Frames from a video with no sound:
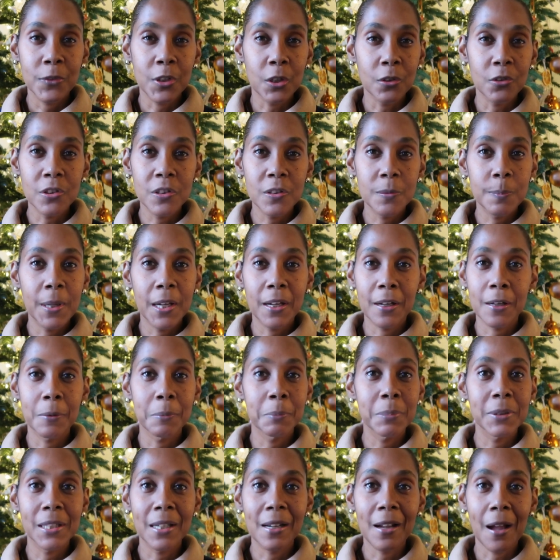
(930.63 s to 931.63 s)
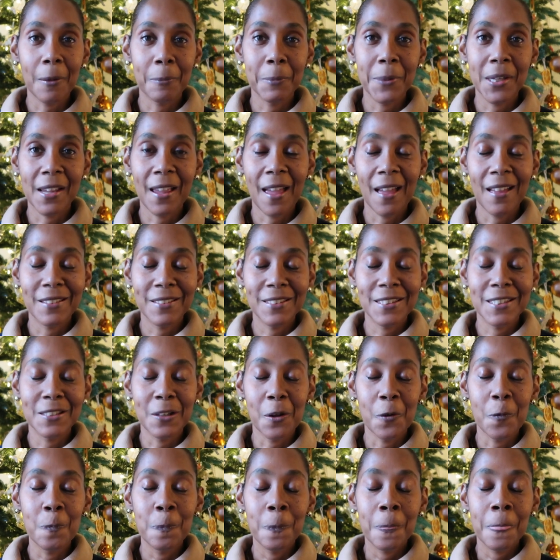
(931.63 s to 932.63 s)
Don't just be a complete copycat.
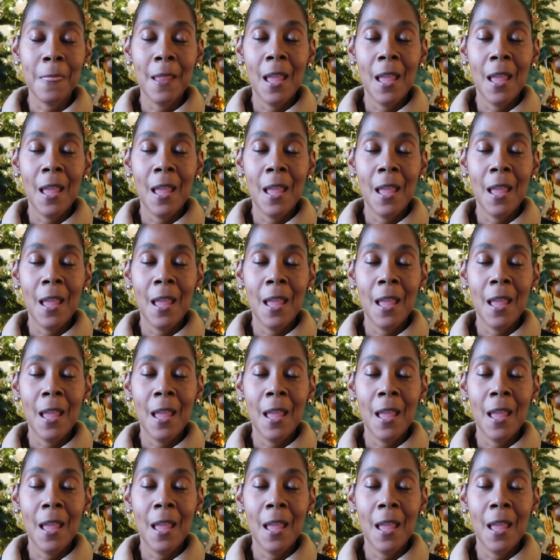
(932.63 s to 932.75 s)
So